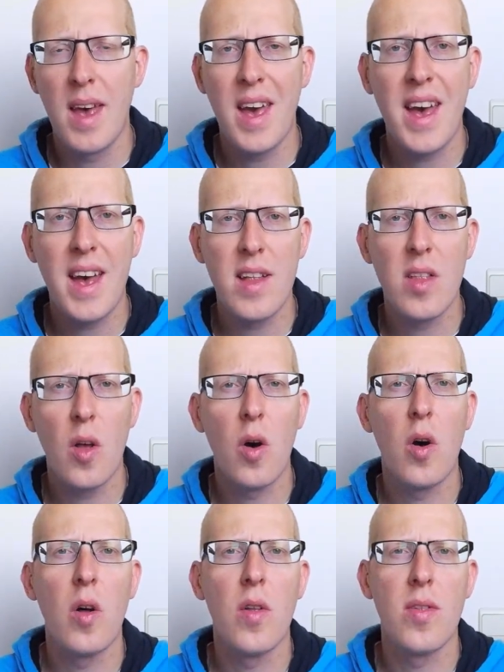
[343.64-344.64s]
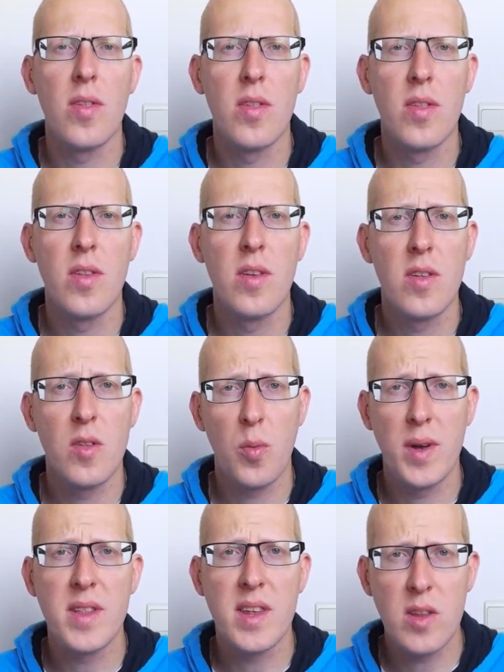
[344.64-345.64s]
and on
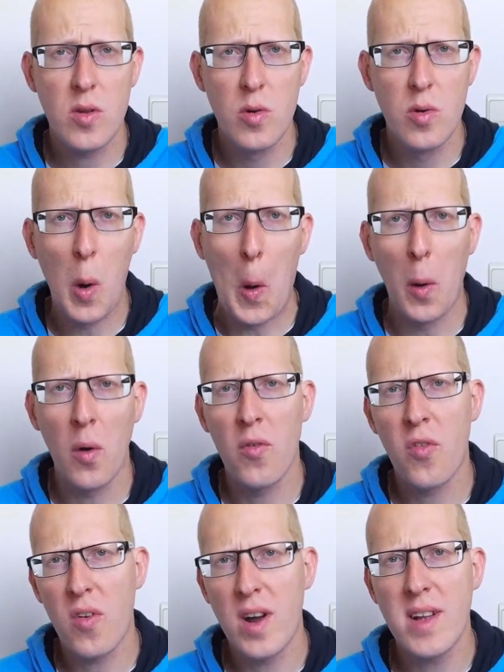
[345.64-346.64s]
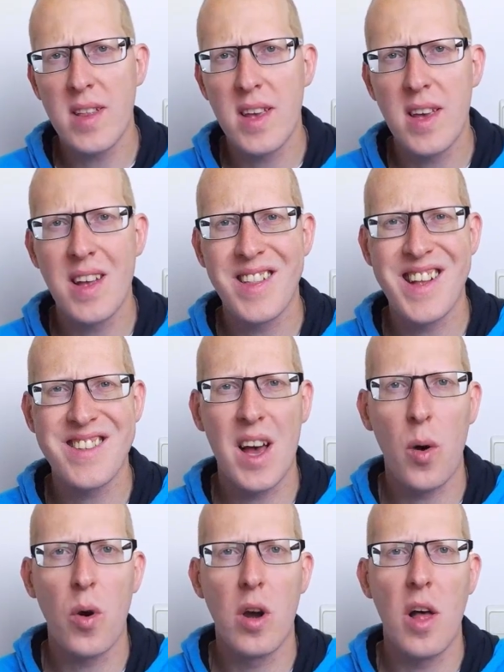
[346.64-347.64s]
22, on Friday, that's
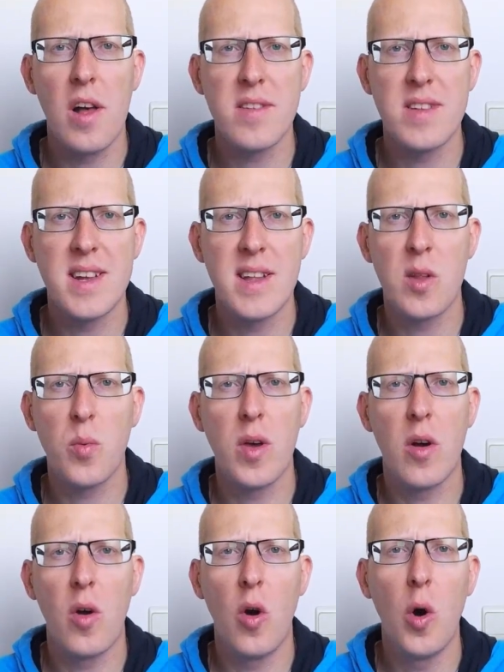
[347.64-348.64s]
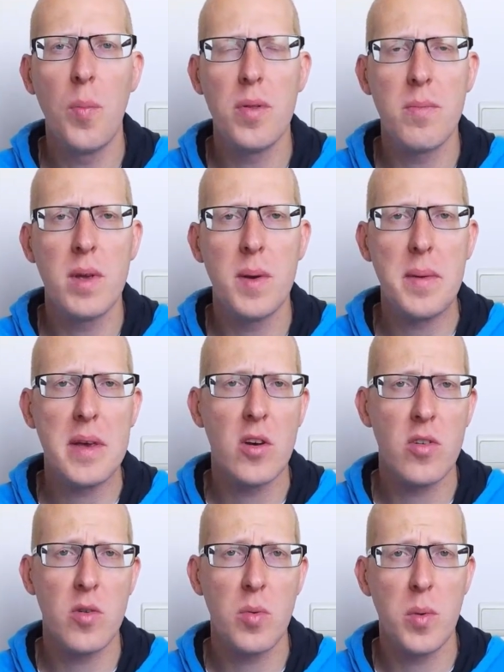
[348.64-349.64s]
our last day that we are open
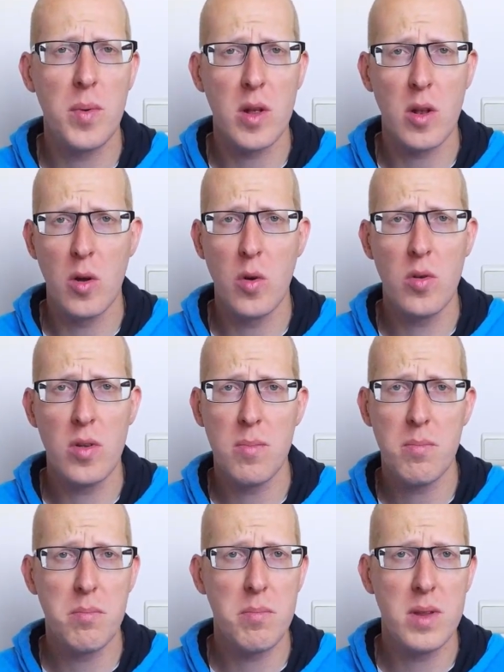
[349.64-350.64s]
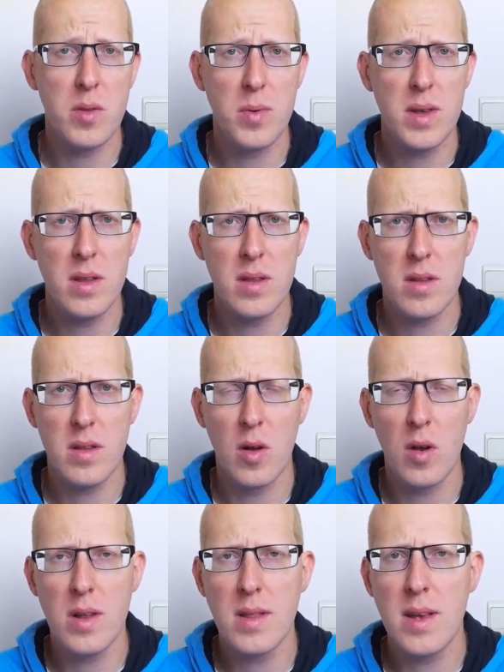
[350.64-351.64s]
because we will close between the
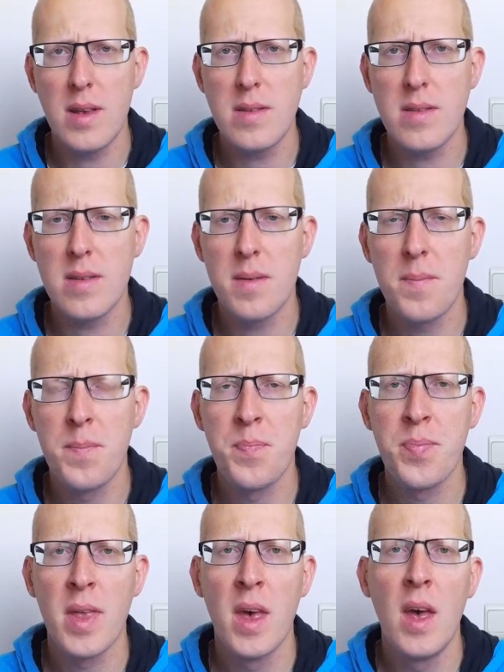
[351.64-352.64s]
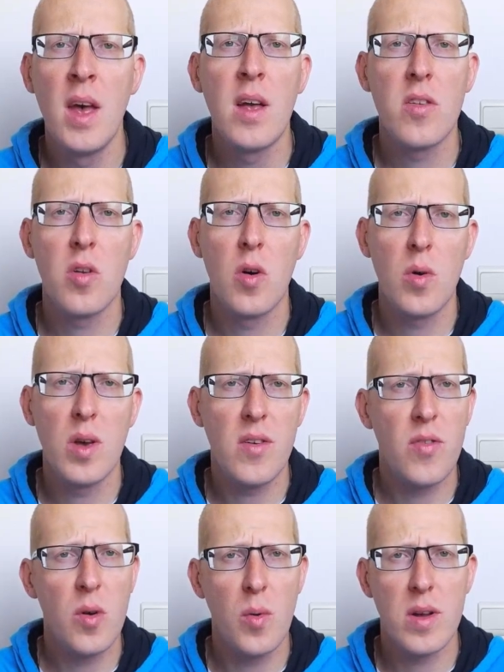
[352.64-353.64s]
holidays. So
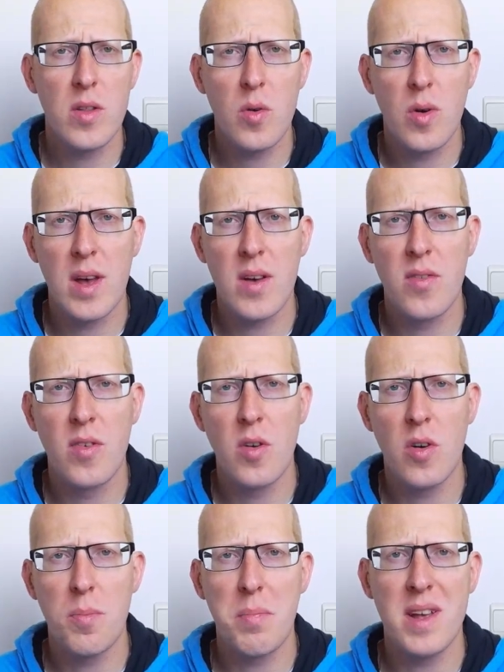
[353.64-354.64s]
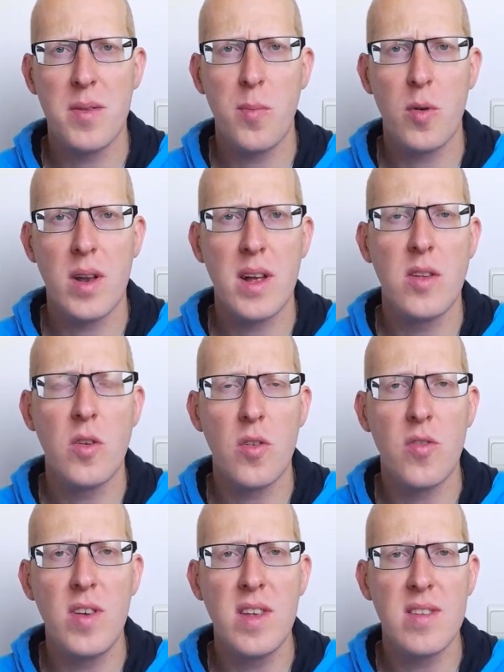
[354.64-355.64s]
if you want to have your passport and your
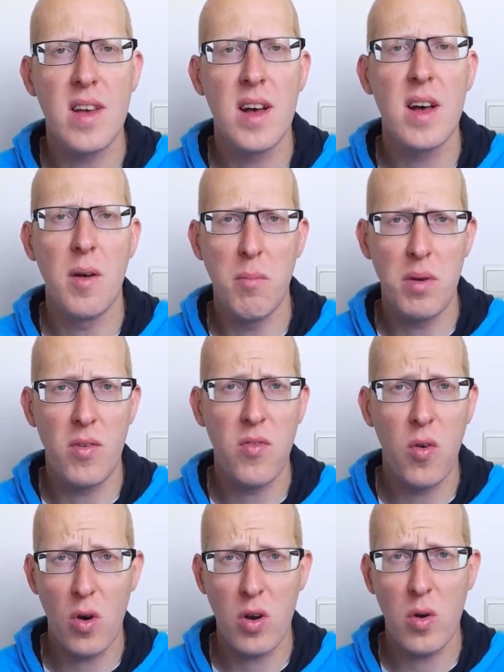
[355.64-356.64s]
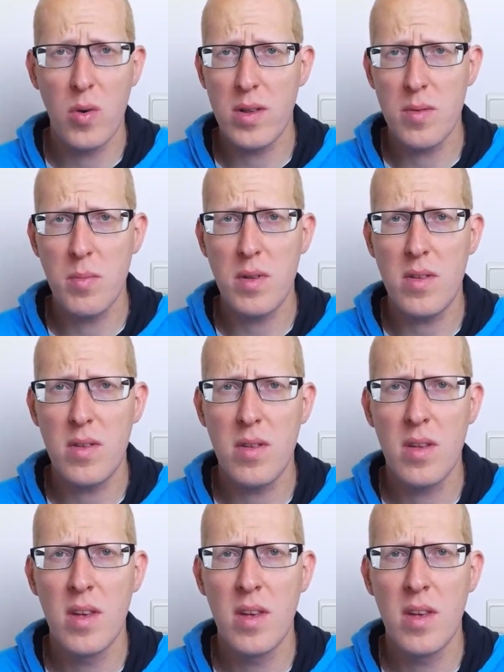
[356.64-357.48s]
visa before Christmas,